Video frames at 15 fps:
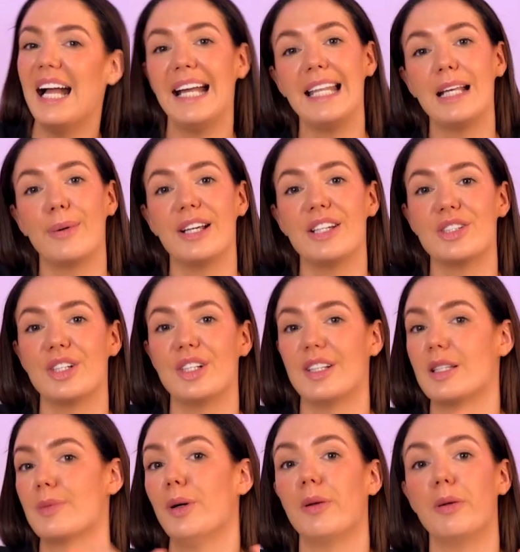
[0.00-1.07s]
Any
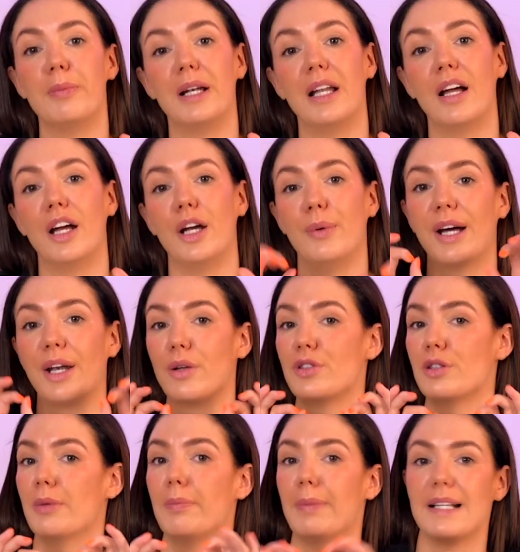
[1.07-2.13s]
questions, pop them below and I'll
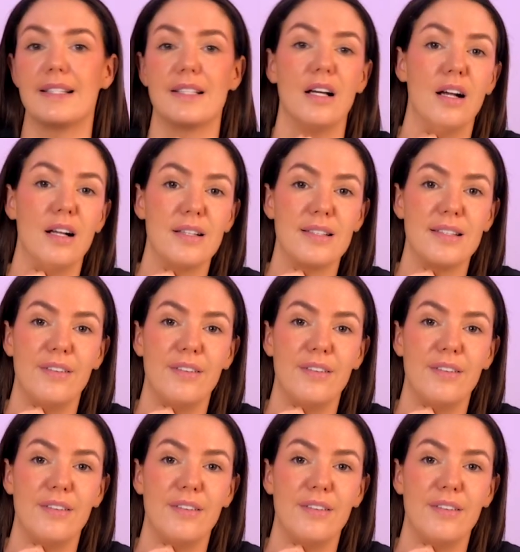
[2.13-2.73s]
do my best to answer